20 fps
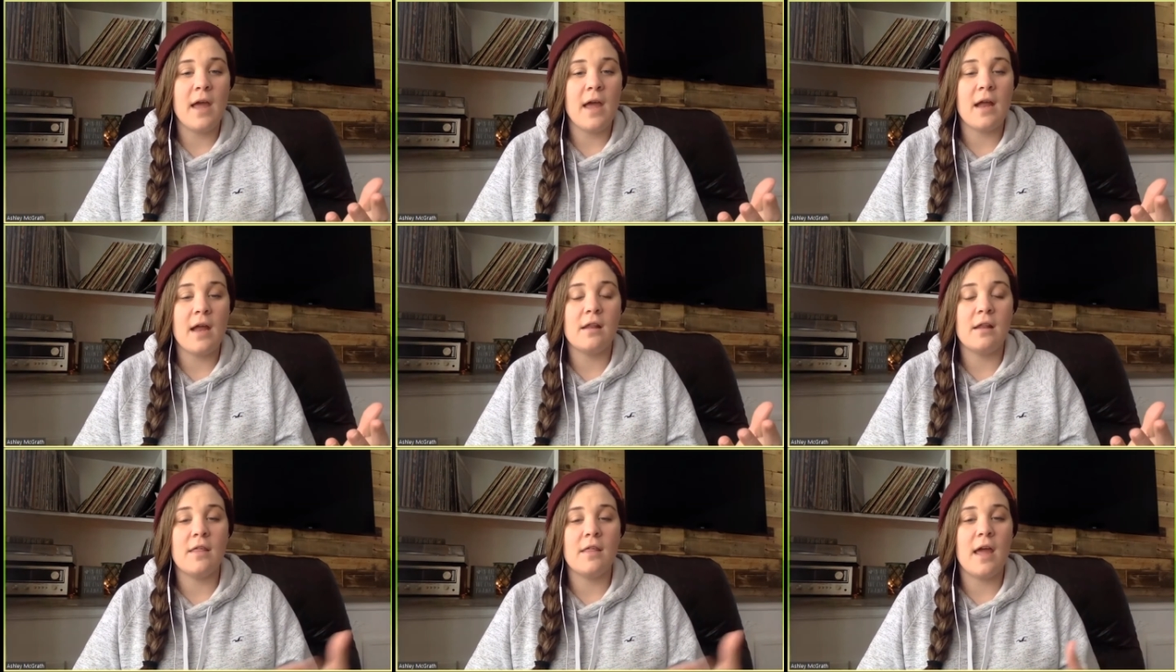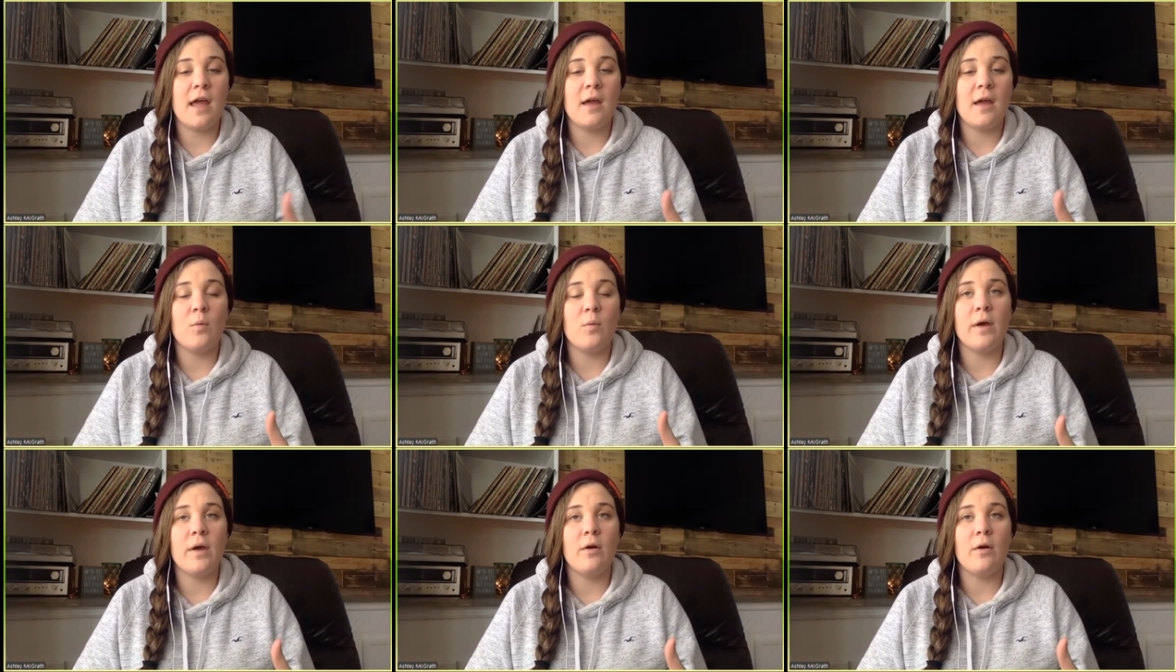and they
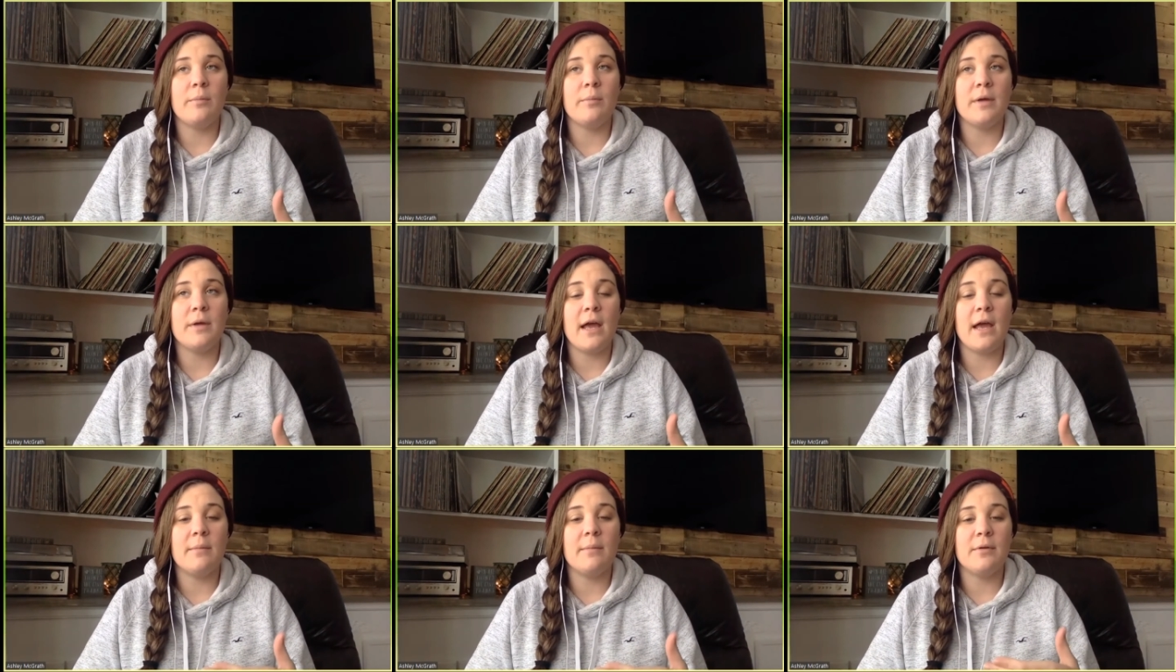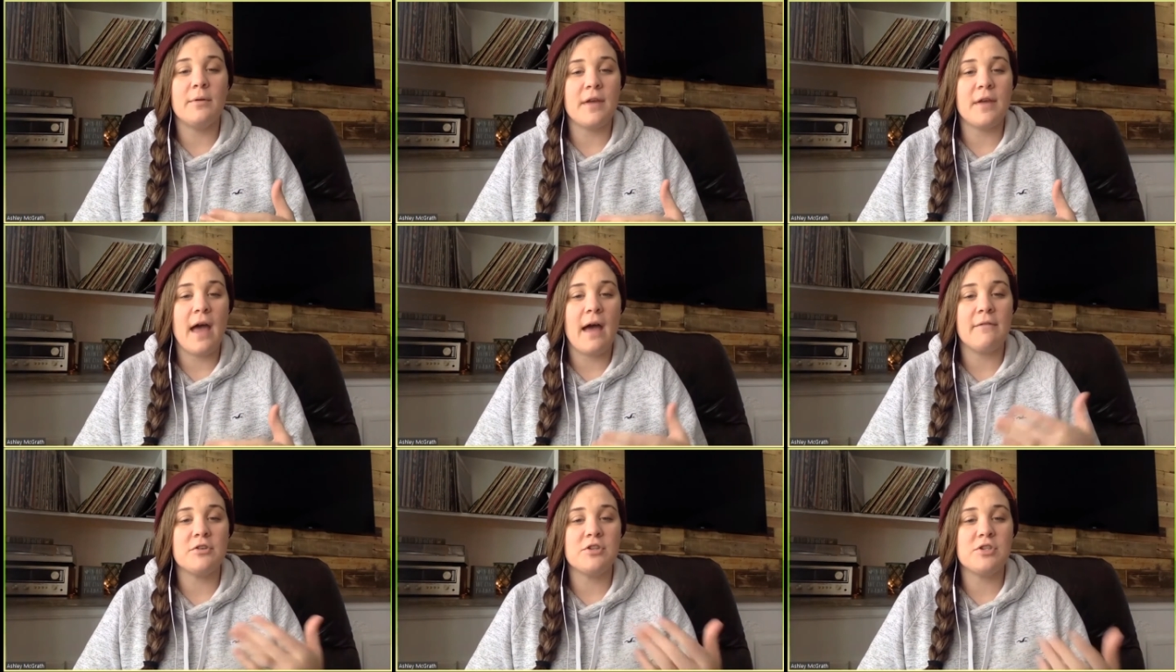will be able to
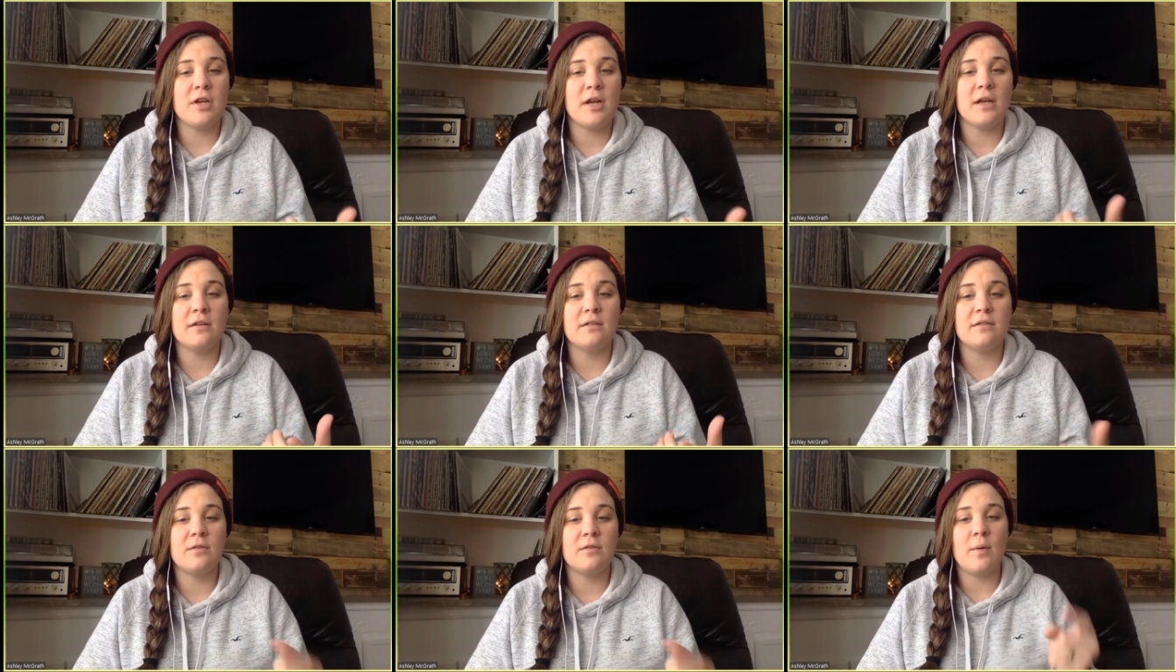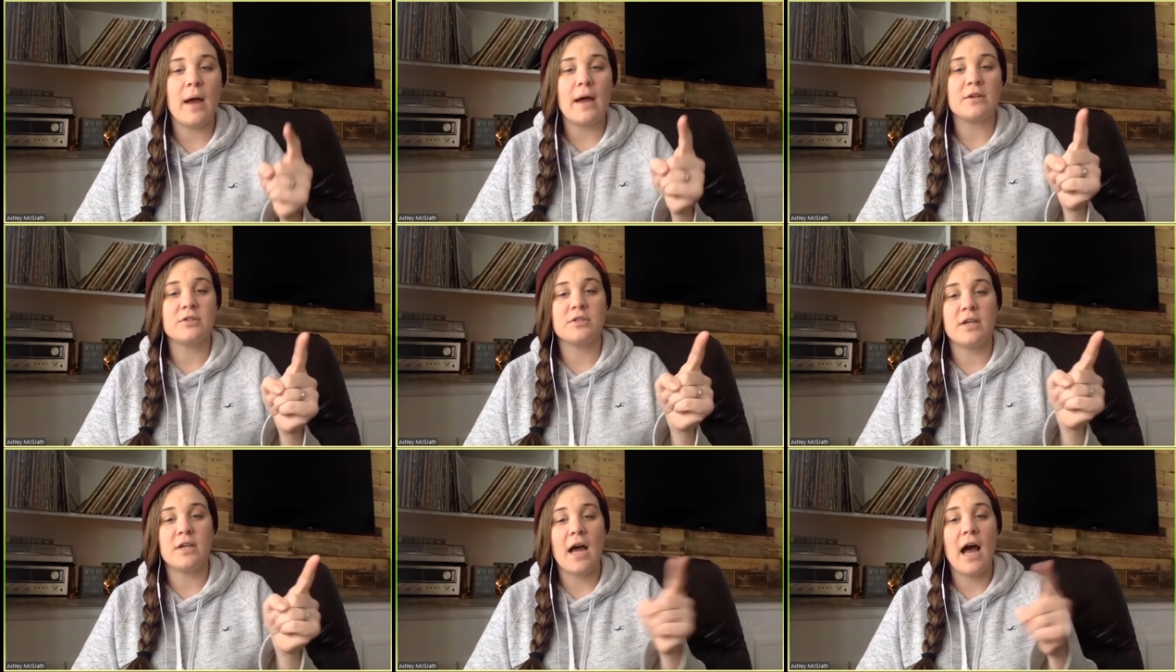have a chance to
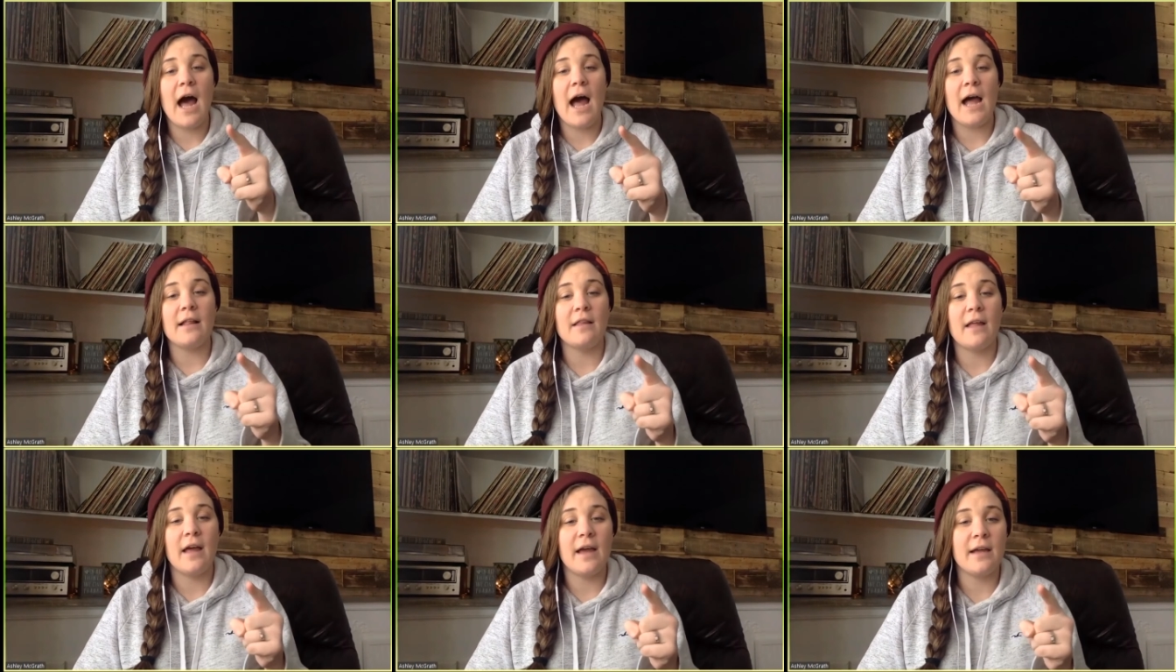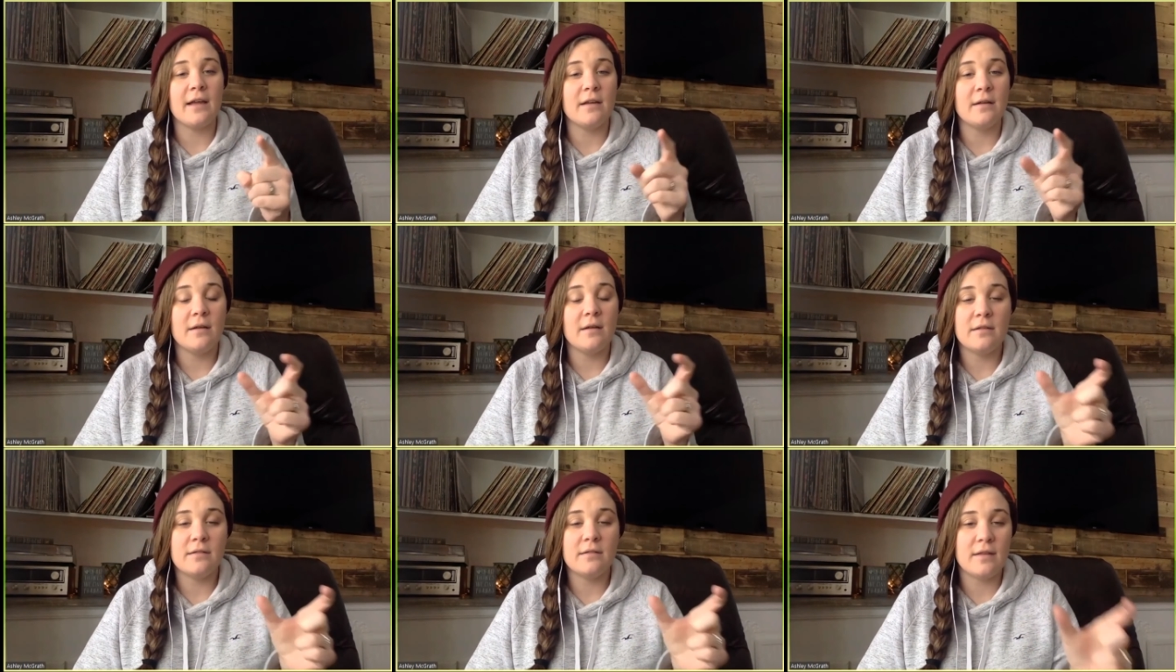actually highlight
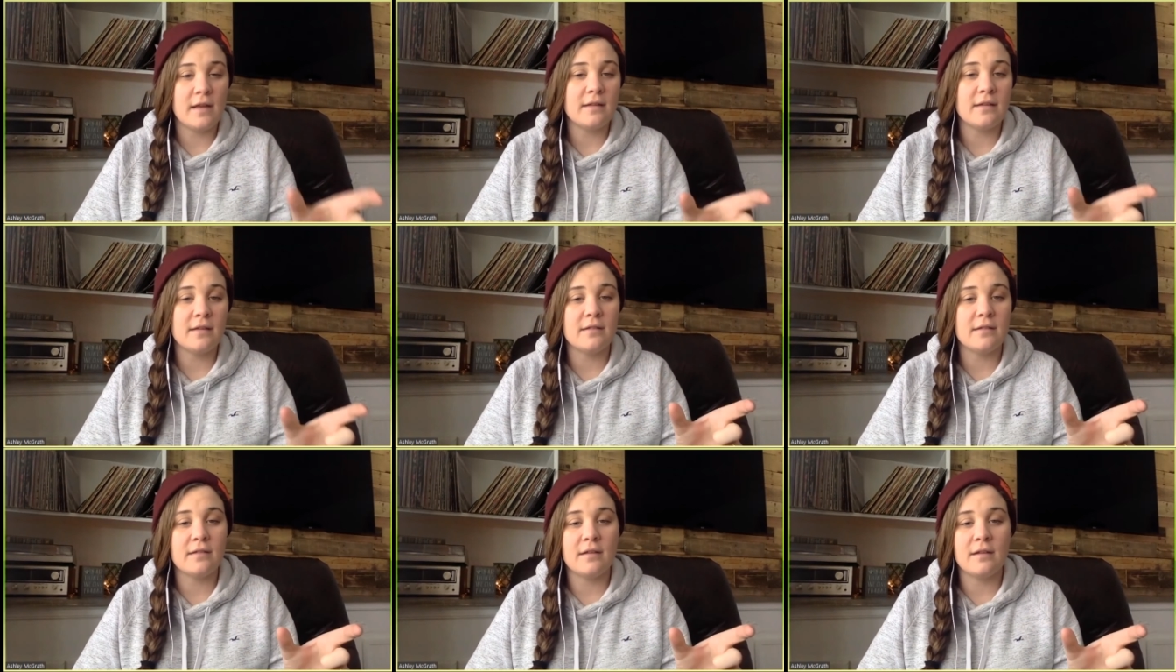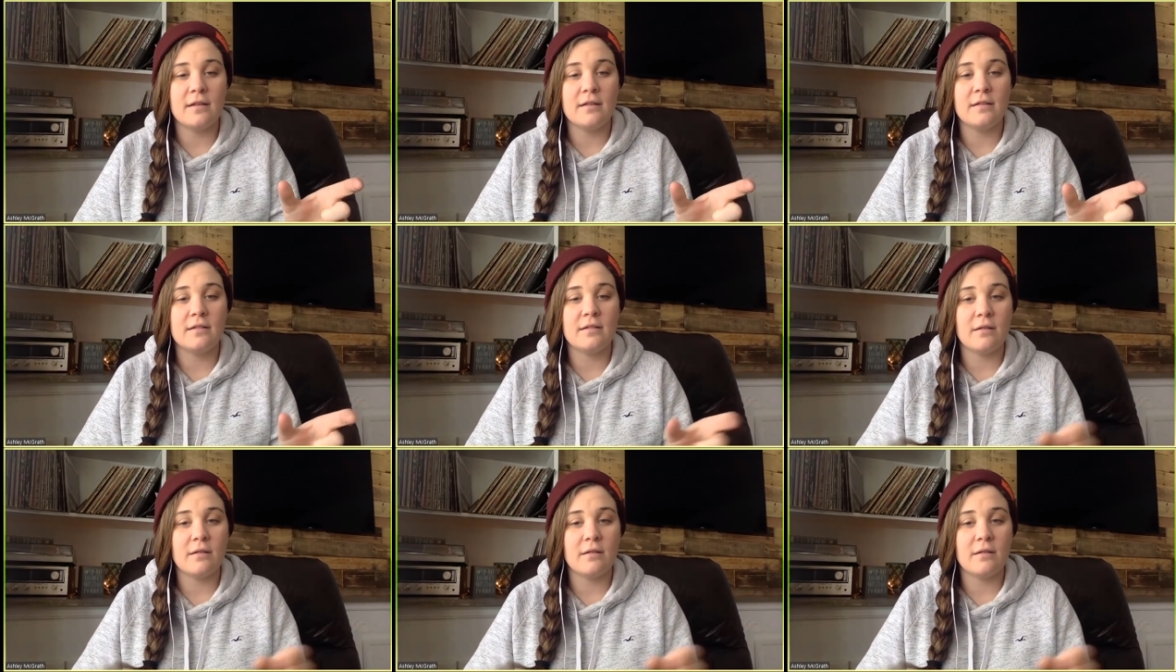sentences,